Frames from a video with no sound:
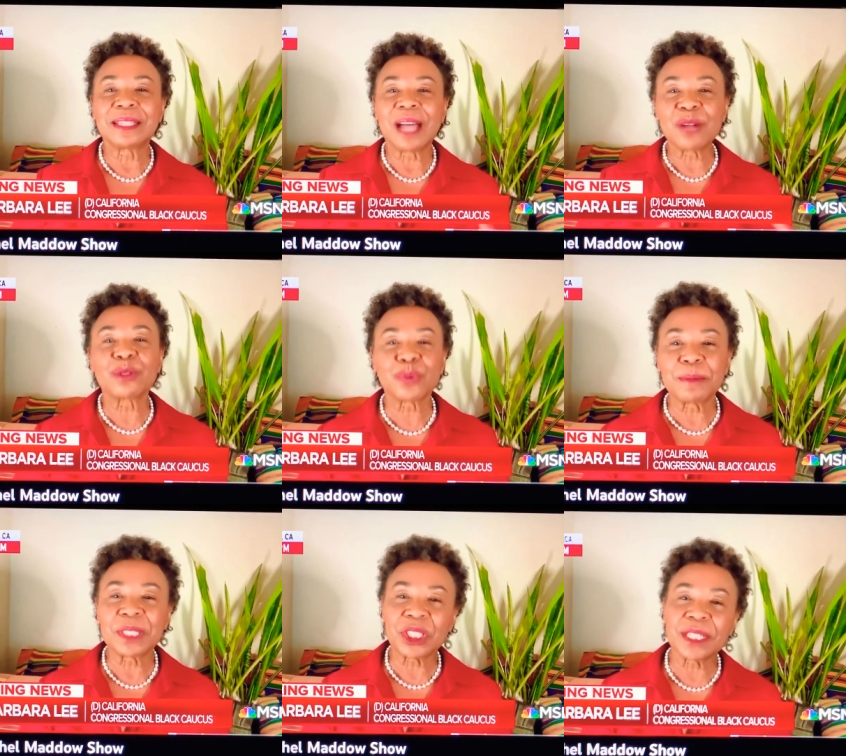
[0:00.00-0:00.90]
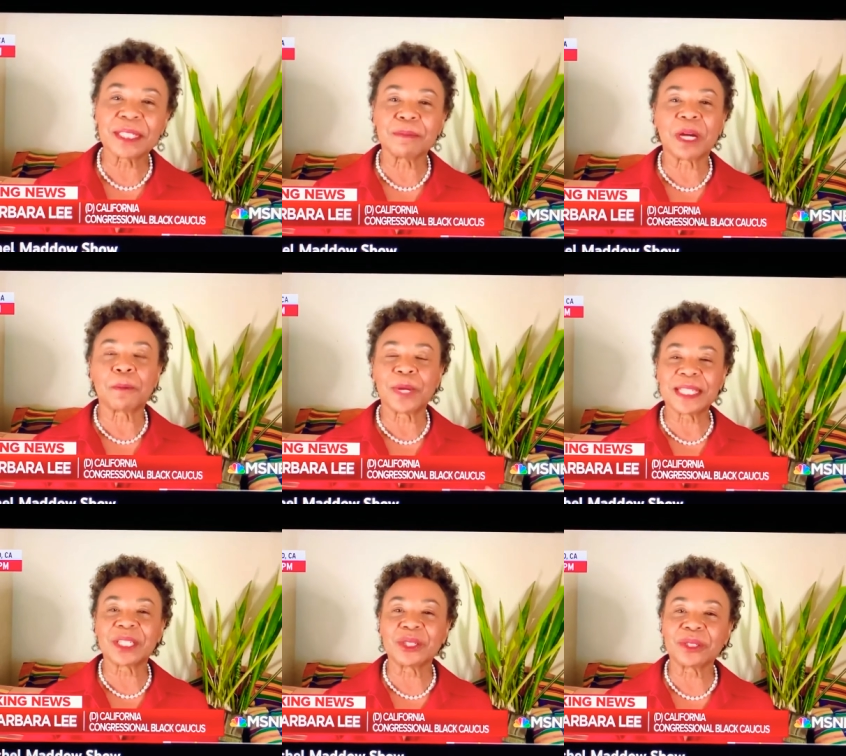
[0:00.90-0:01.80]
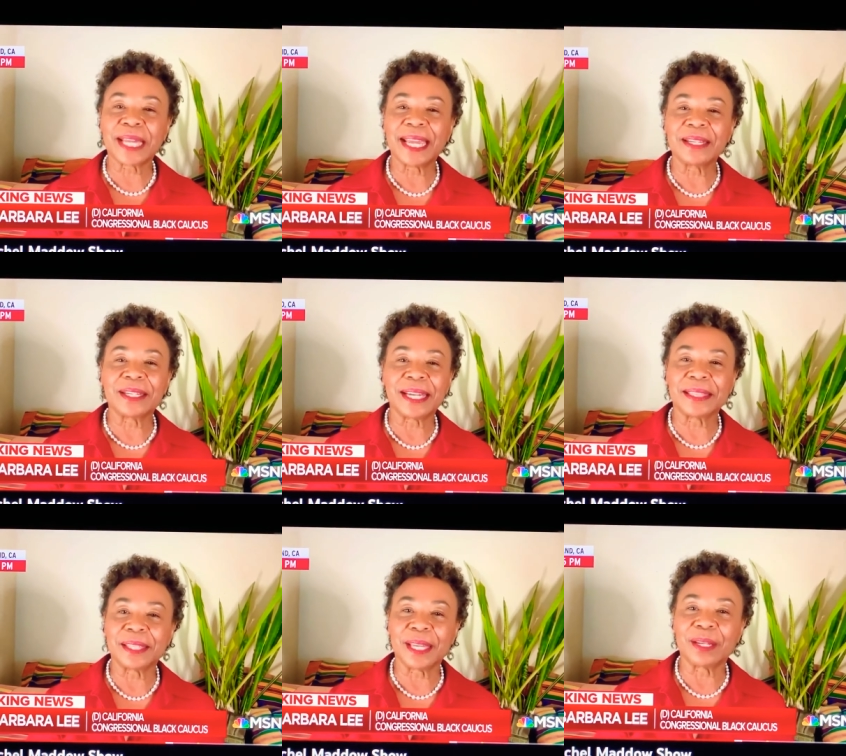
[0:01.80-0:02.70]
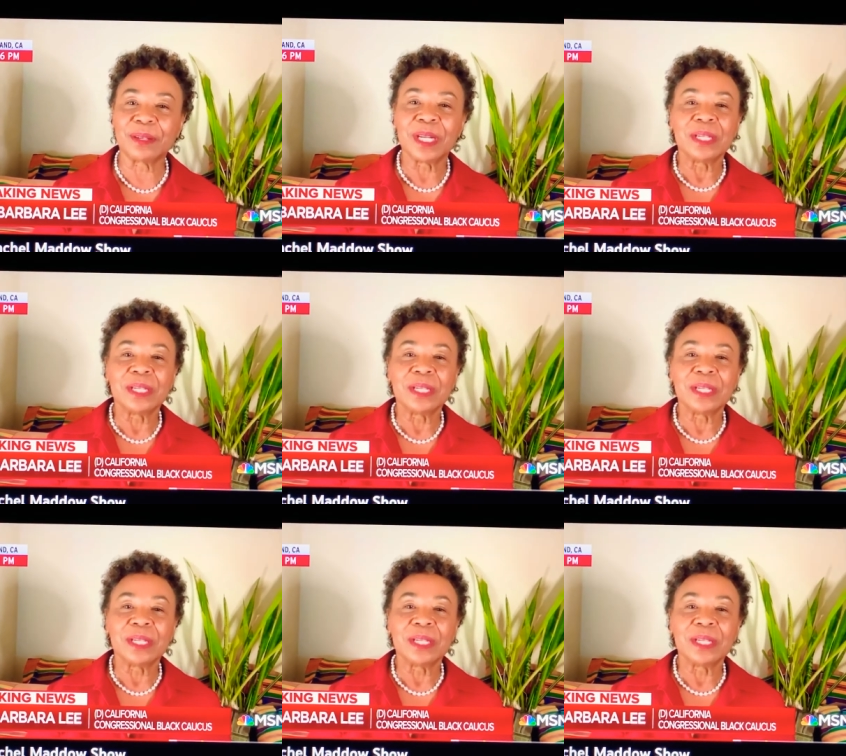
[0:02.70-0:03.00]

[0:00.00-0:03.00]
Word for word: Congresswoman Chisholm, our presidential candidate then,